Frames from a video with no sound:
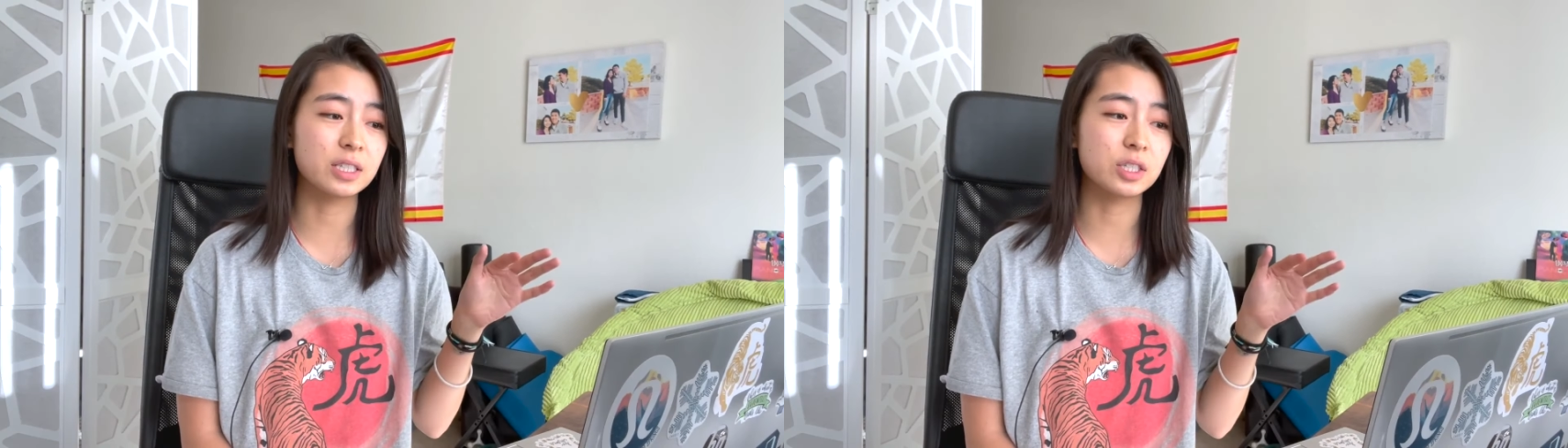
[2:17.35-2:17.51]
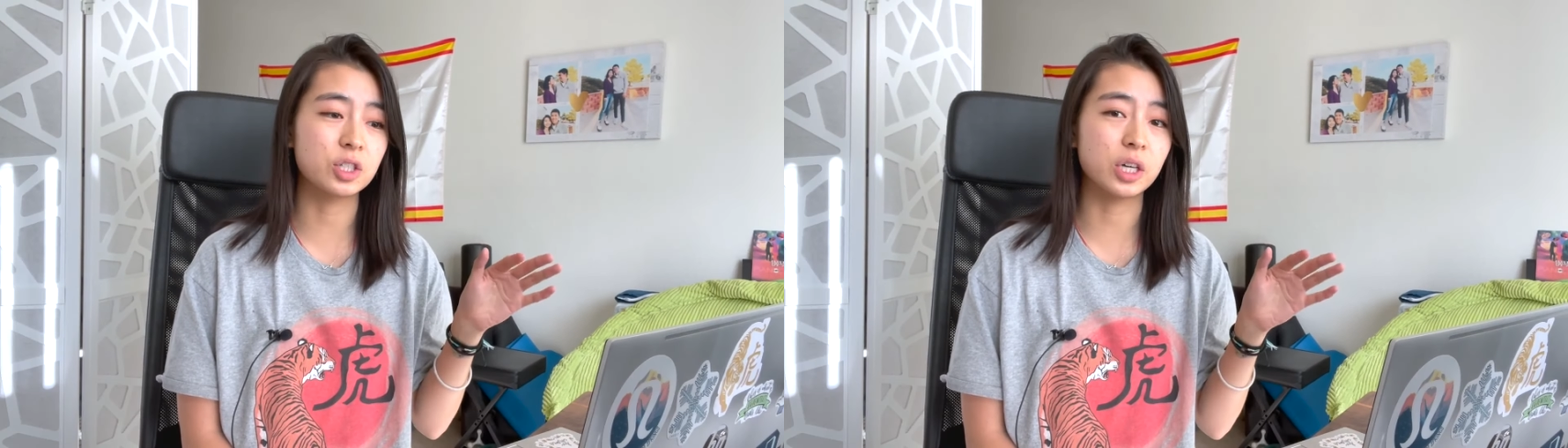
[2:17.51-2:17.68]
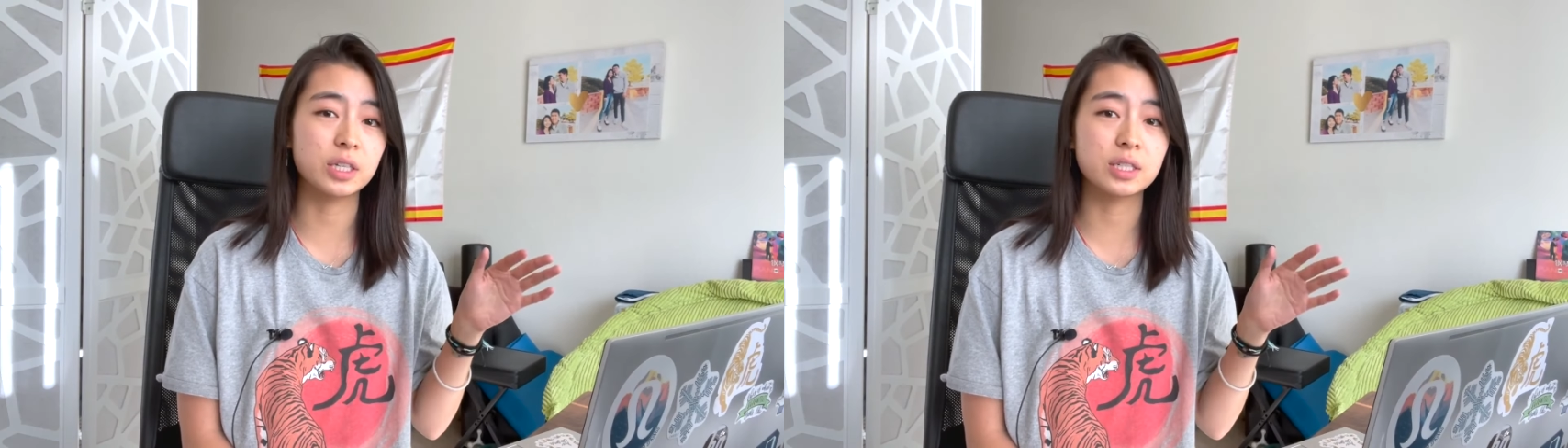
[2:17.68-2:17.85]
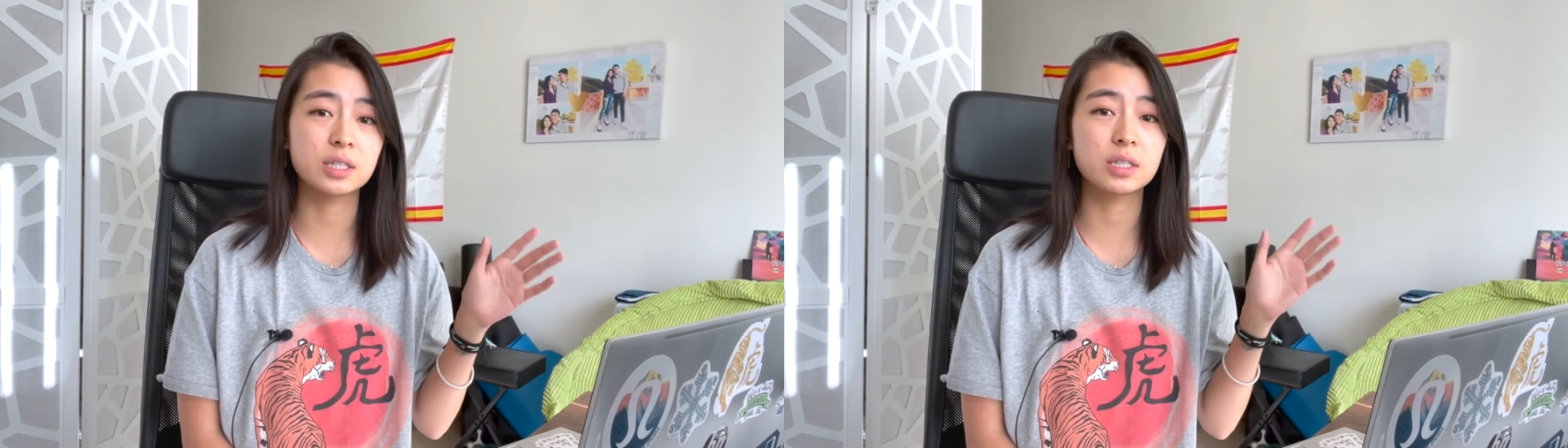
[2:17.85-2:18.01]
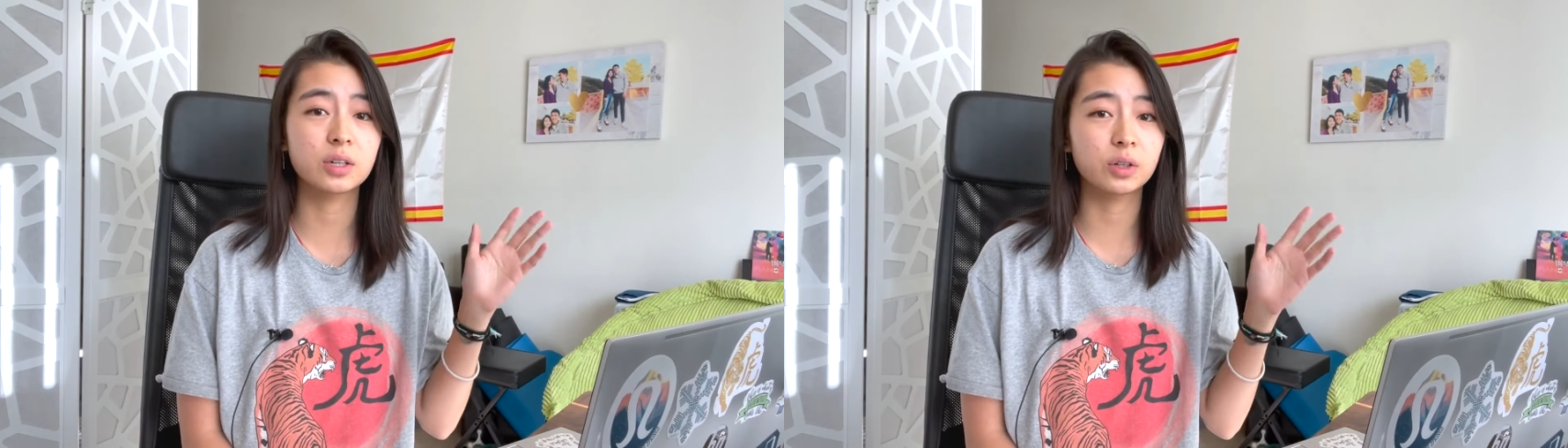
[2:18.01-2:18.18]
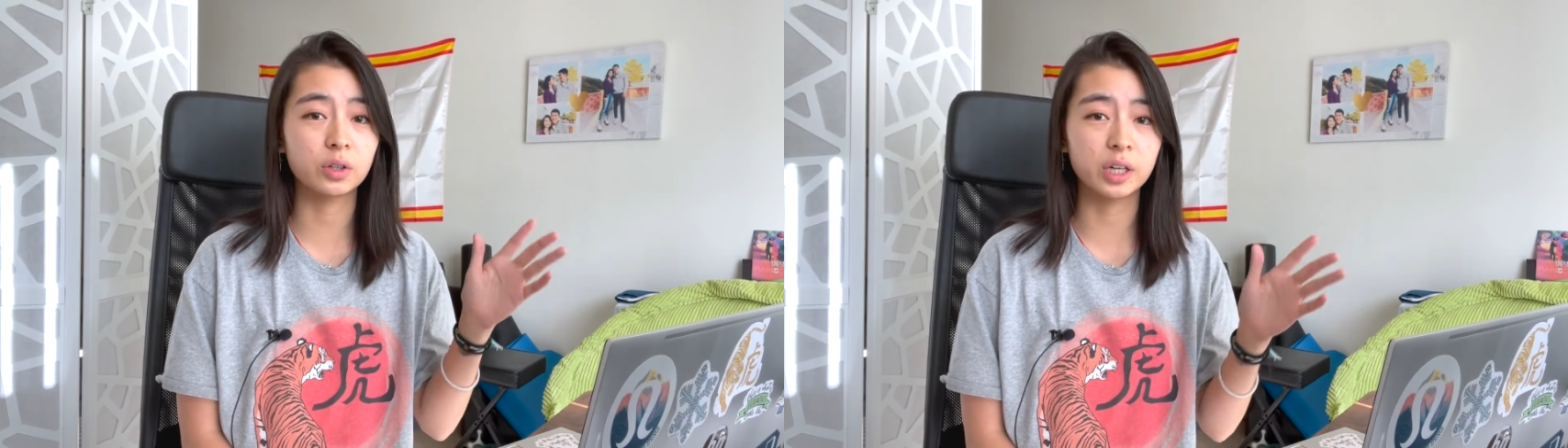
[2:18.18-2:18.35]
just
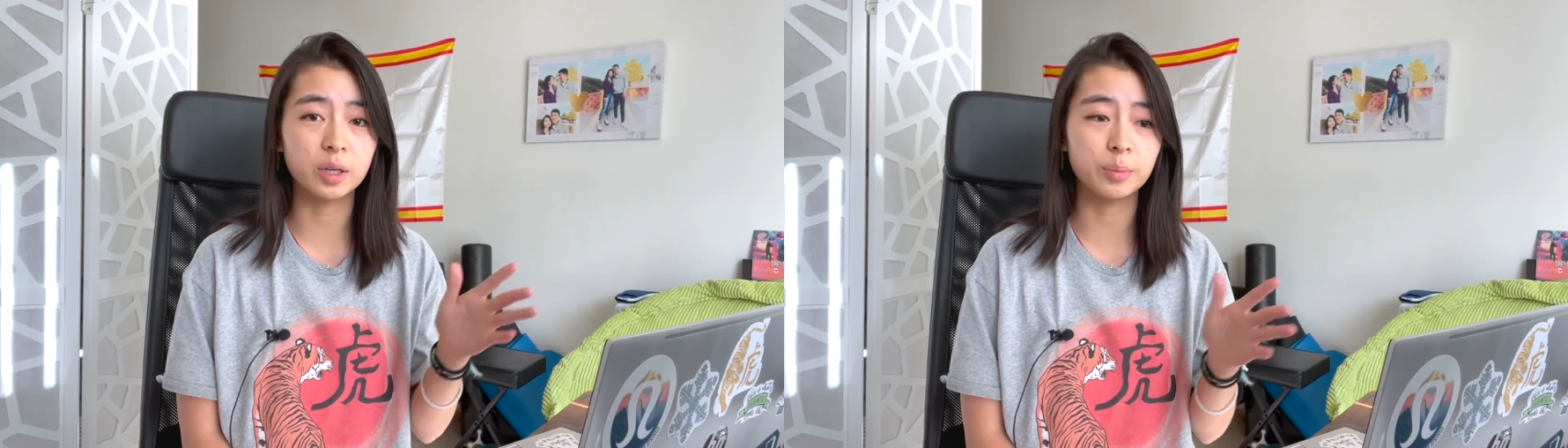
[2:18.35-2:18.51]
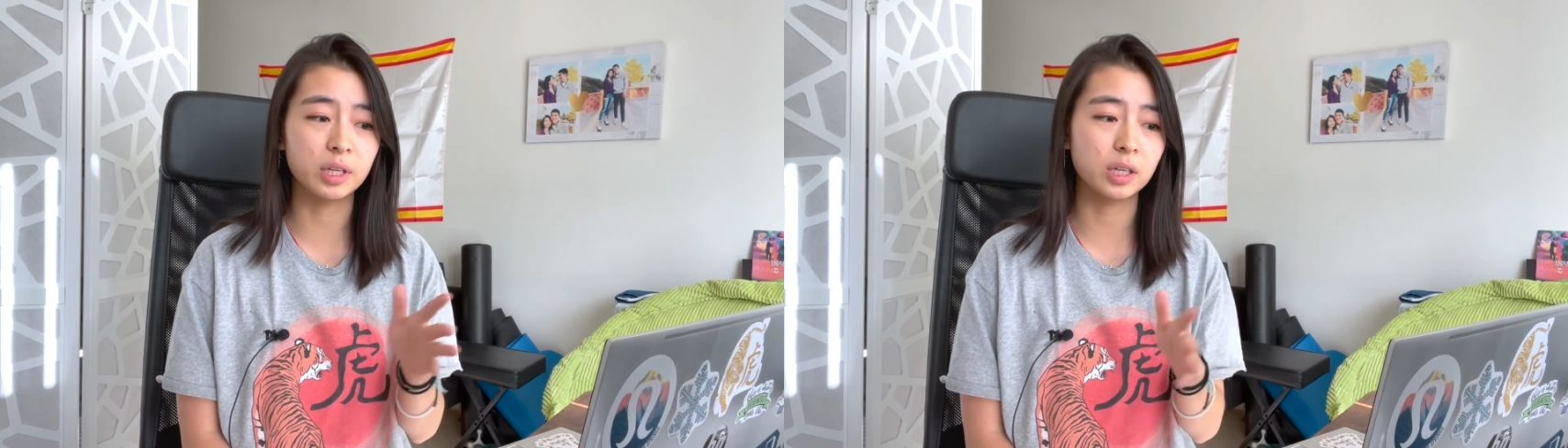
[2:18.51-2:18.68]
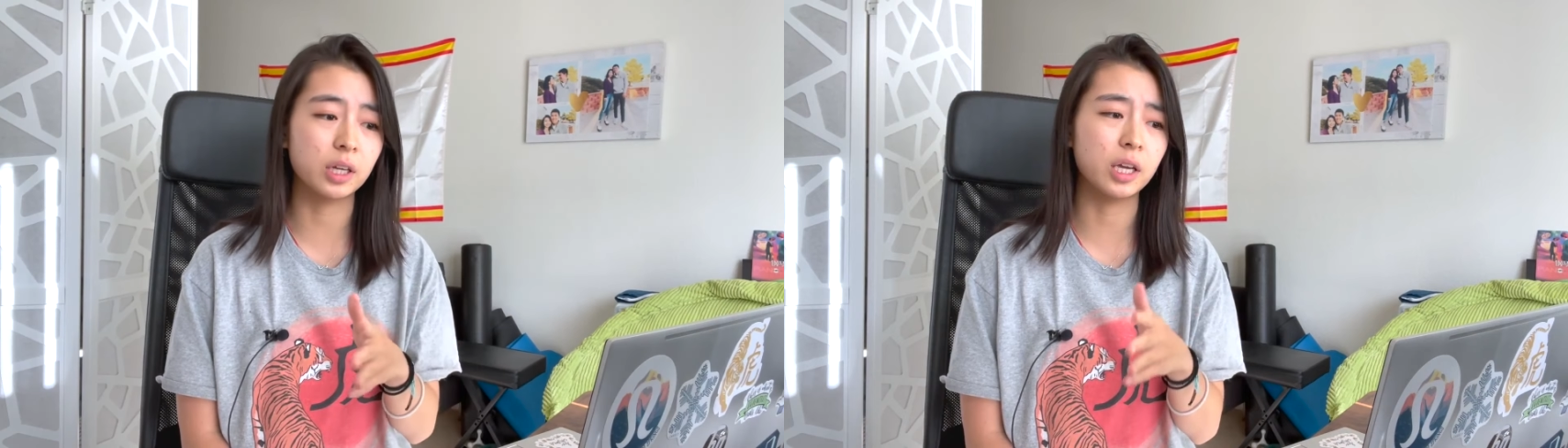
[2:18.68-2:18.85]
cramming